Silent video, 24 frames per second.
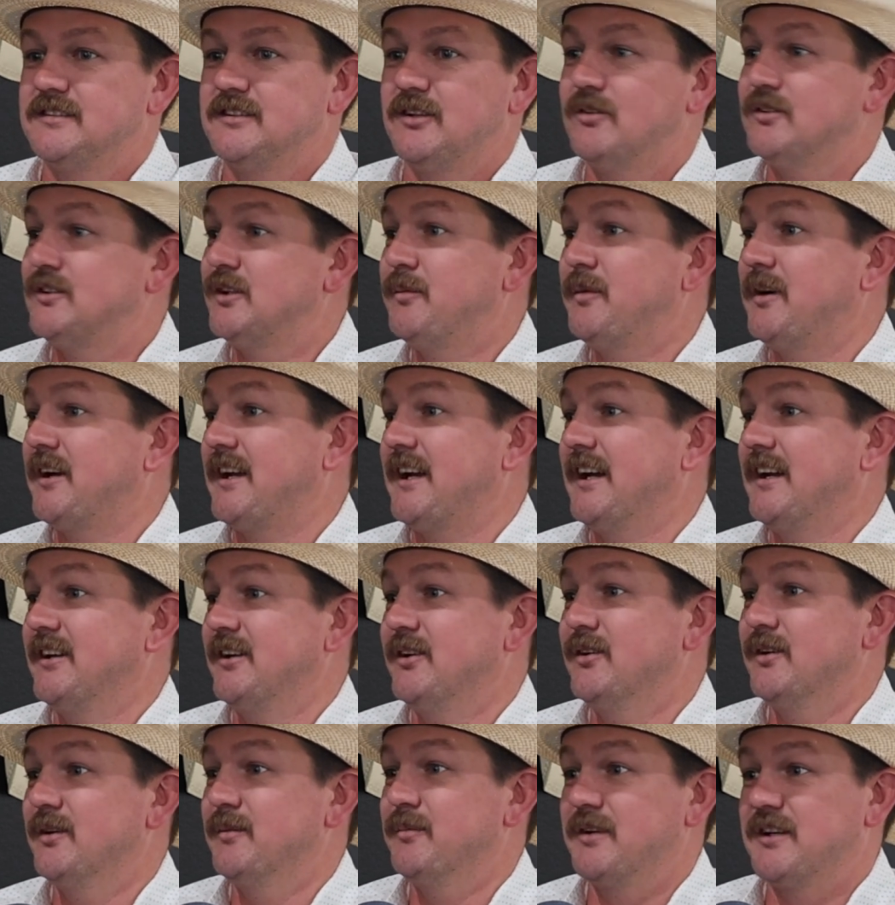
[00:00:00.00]
don't tell me I can't
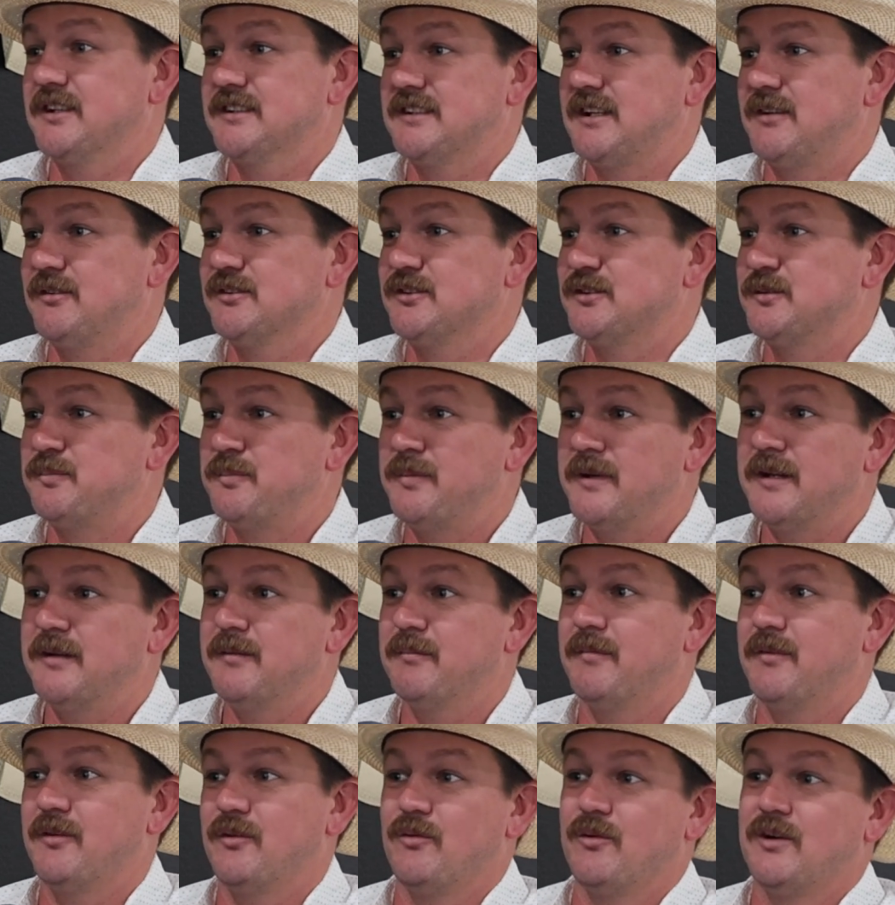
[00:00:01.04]
do it because I will
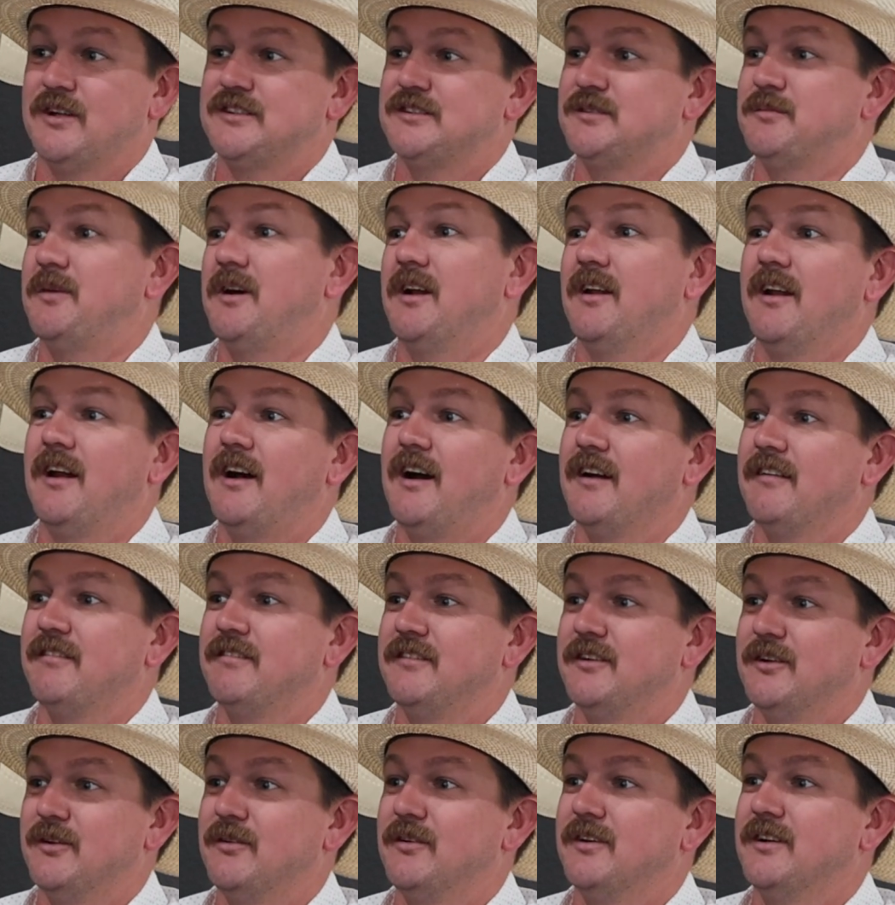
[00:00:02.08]
spend the rest of my
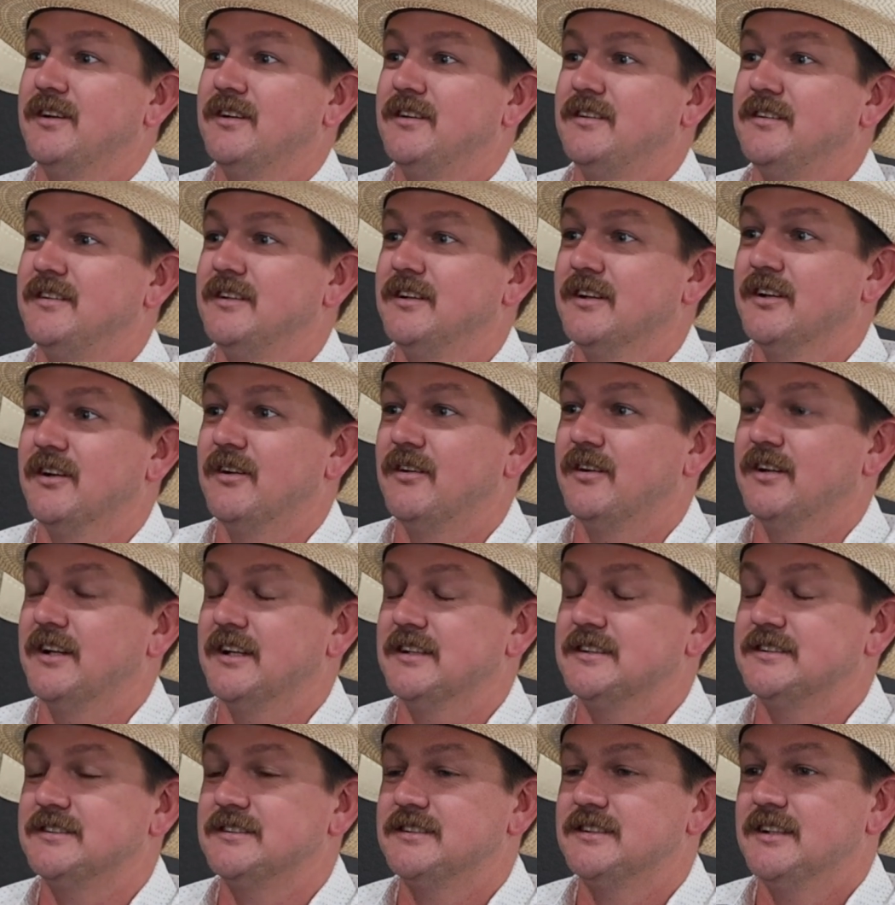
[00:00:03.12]
life doing it. You know,
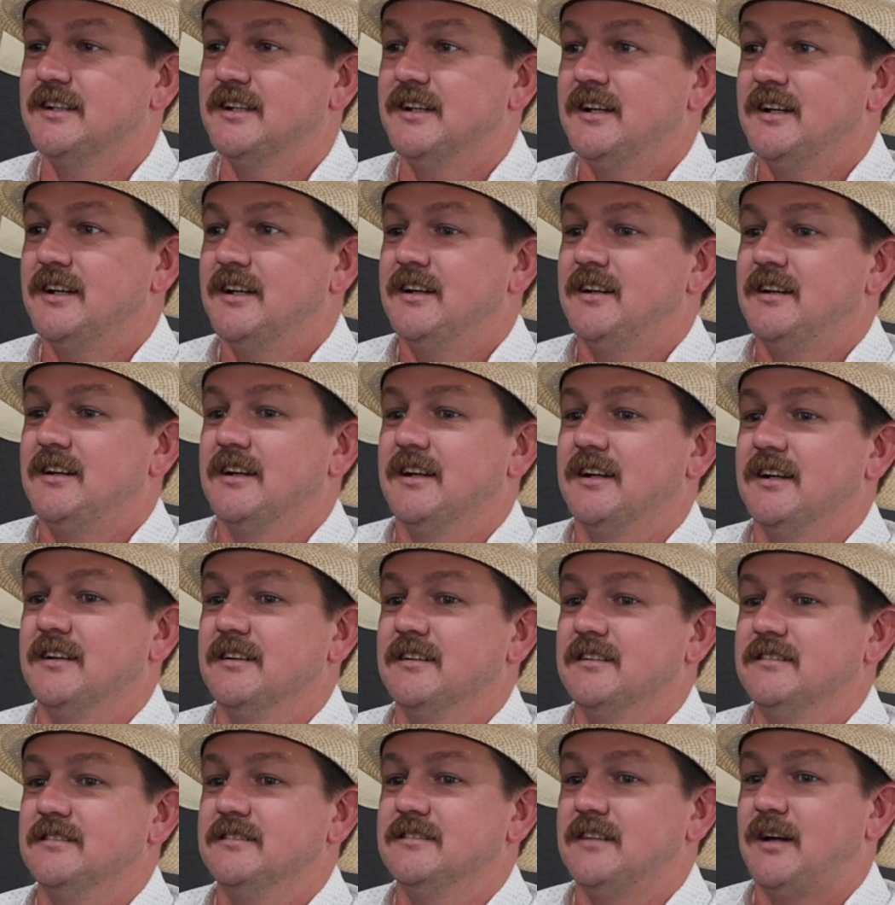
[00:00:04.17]

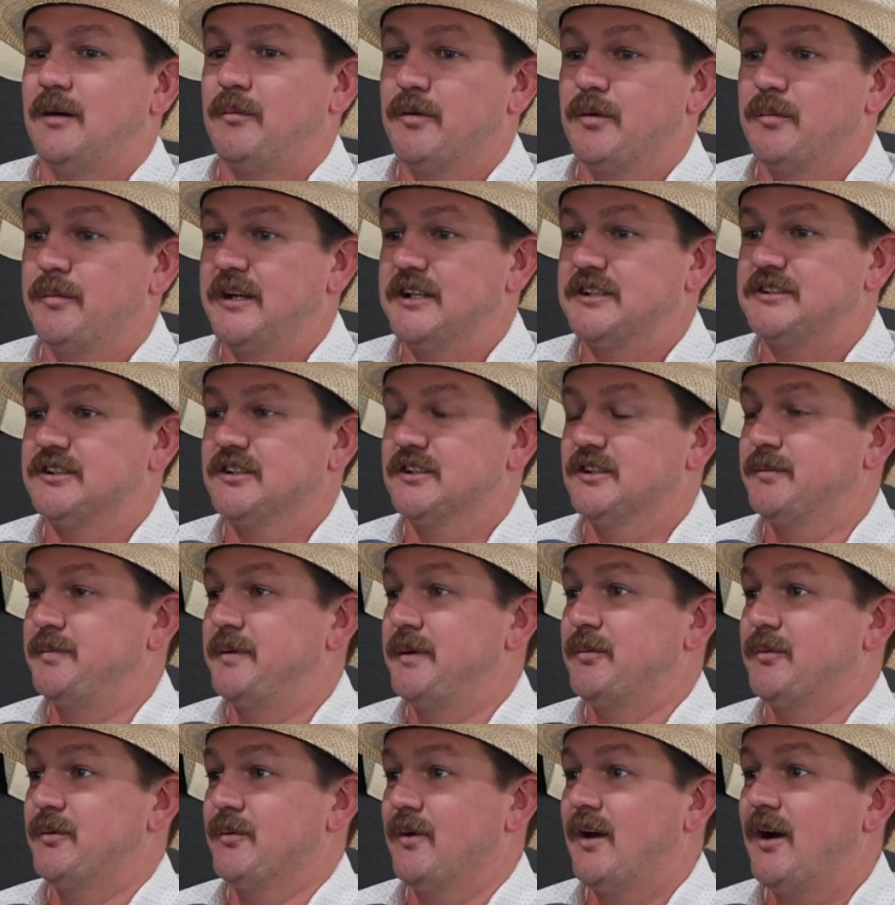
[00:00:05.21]
and I'm gonna make sure that the
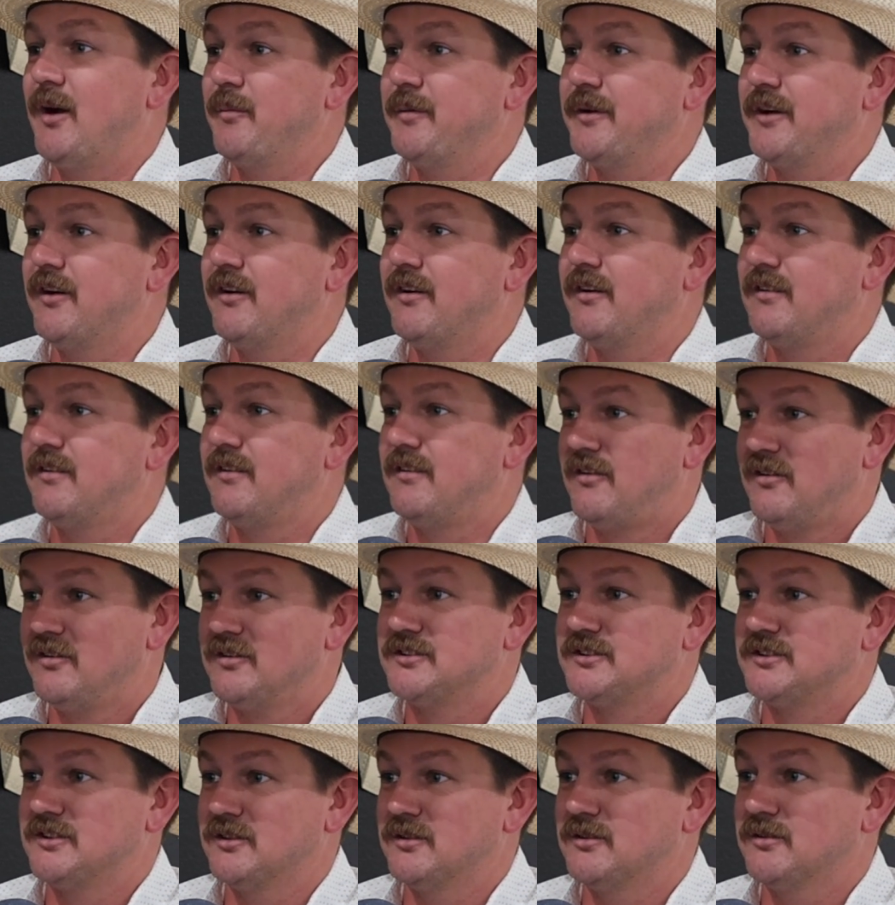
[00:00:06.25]
people around me
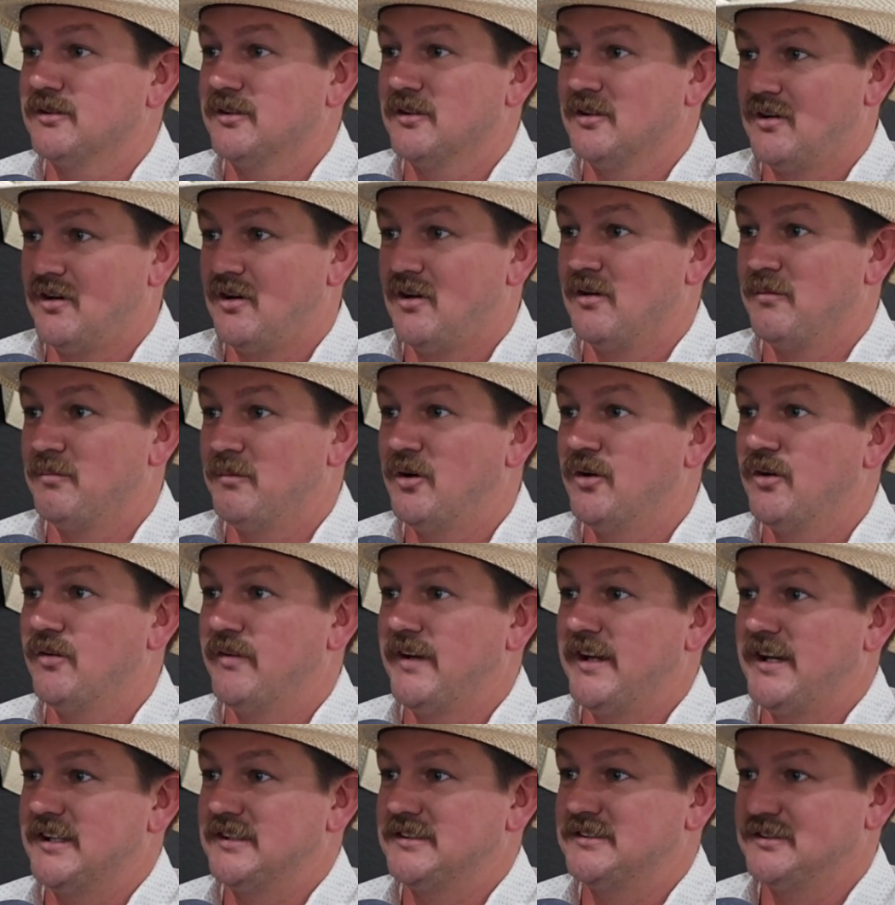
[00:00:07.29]
also are
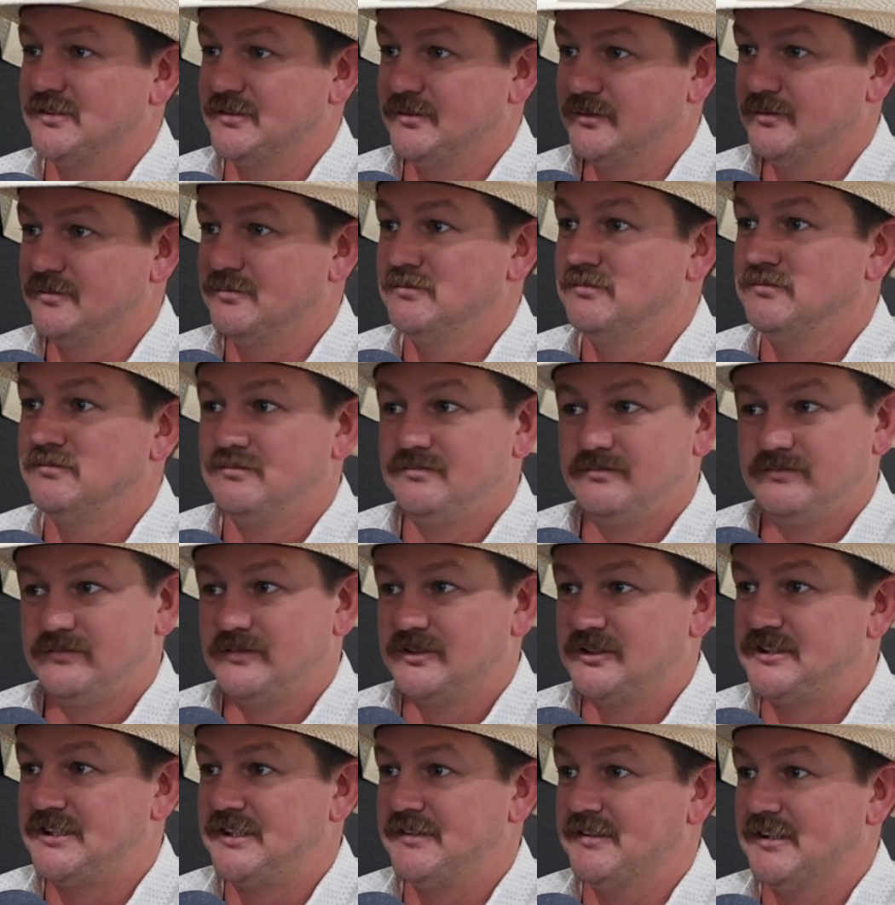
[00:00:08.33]
motivated to
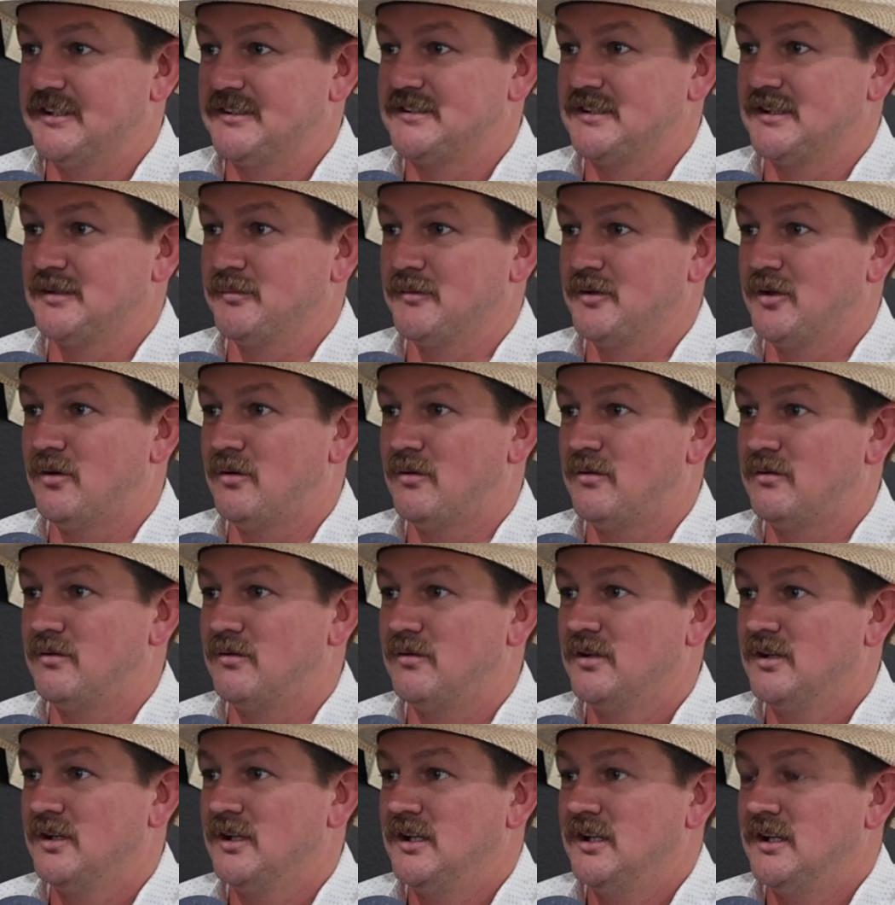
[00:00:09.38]
achieve that same
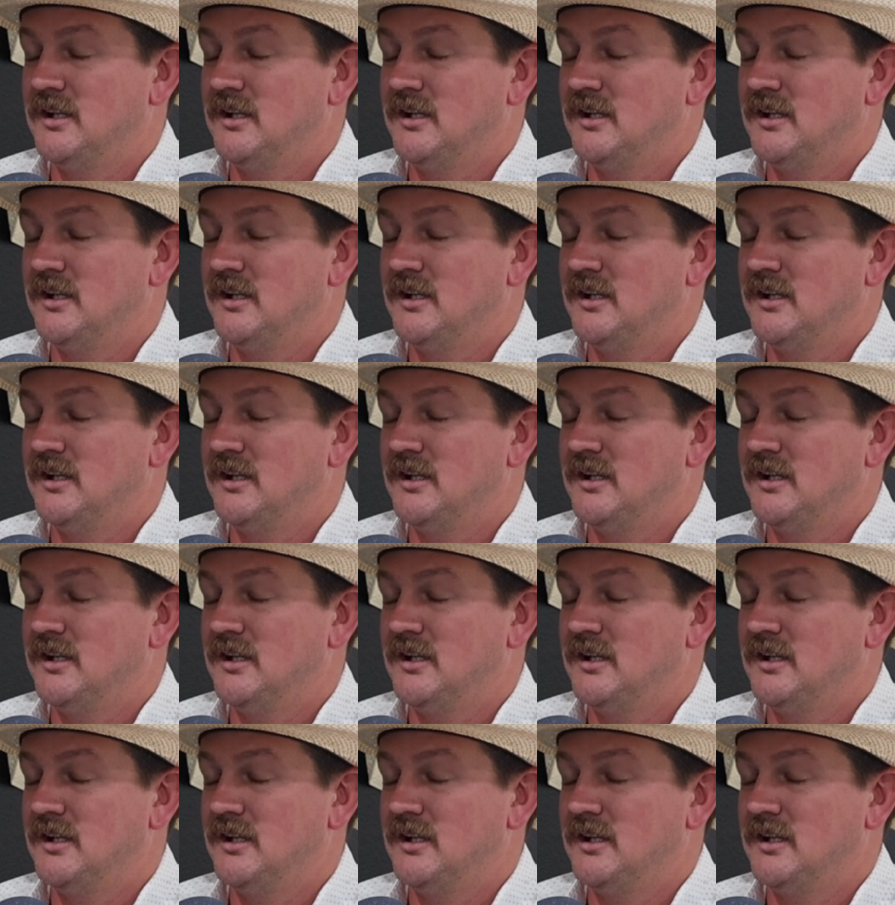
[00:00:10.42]
goal.